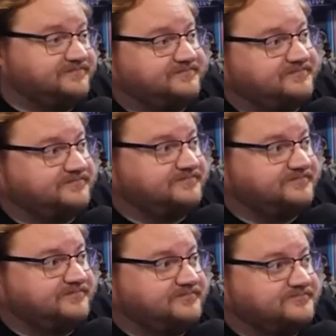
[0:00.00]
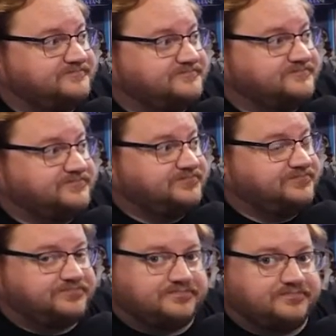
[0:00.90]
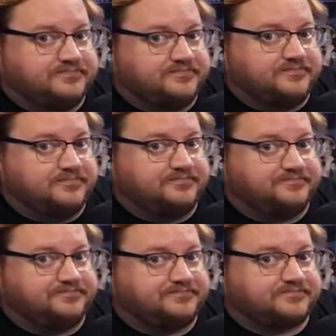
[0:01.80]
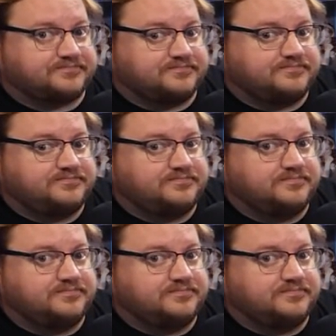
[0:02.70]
(not speaking)